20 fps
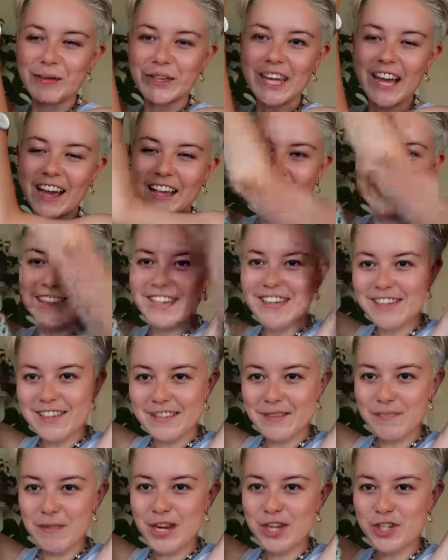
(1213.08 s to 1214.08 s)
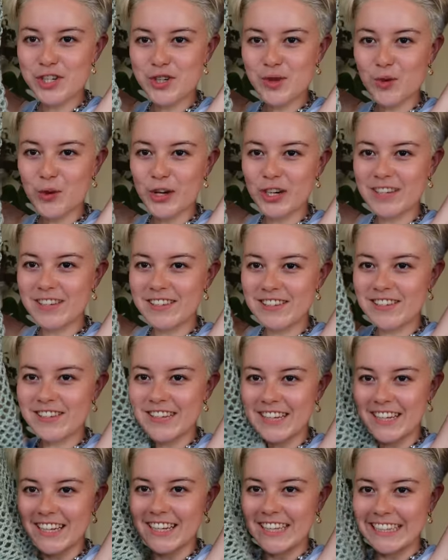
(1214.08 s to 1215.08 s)
But yeah, these mesh shorts.
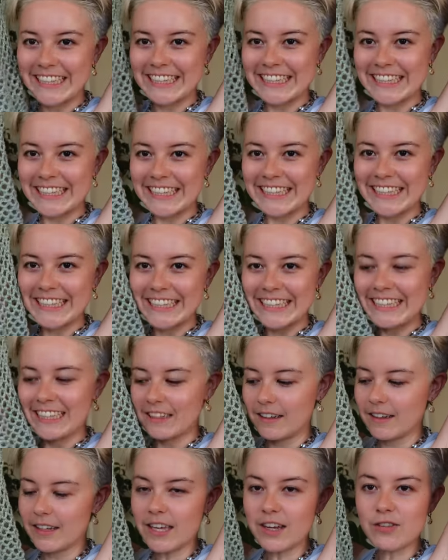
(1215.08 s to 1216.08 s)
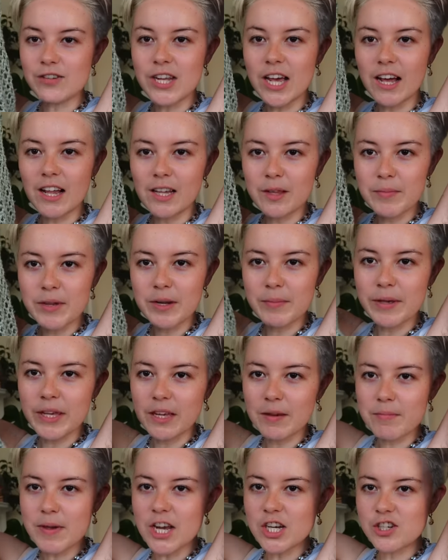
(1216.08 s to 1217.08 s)
Can you tell I'm in a
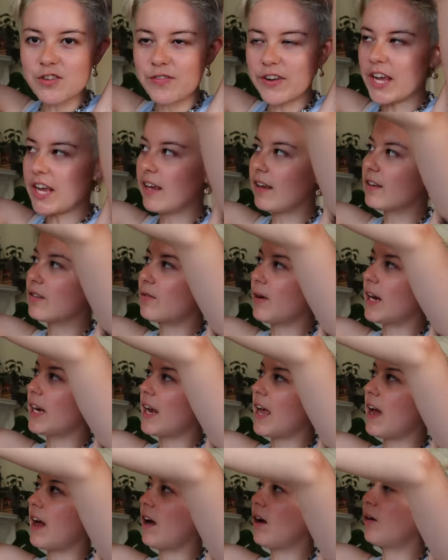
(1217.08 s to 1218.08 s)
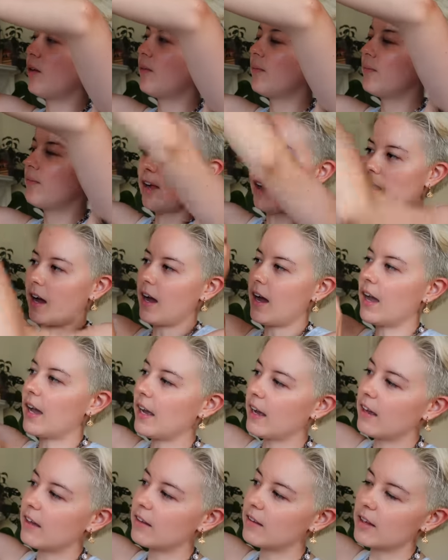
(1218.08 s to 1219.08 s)
big mesh phase right now?
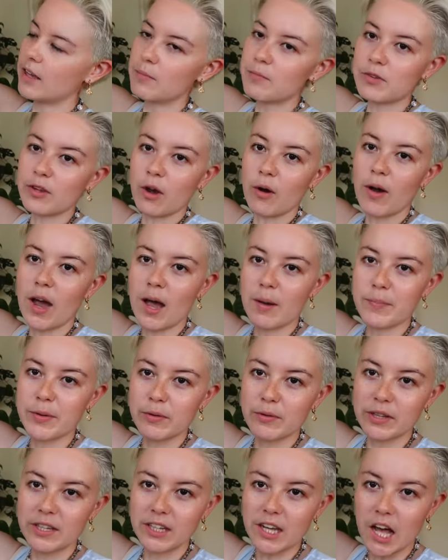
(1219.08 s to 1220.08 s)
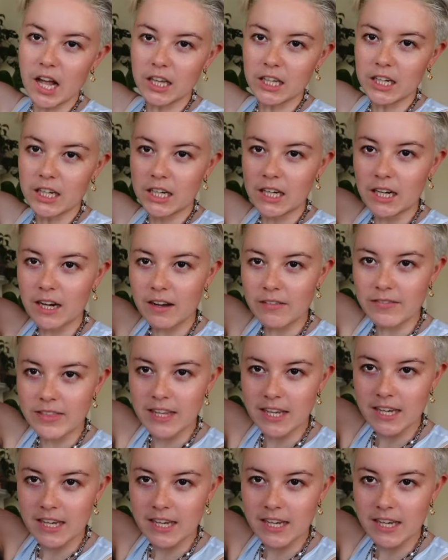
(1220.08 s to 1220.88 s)
I am so happy with the color of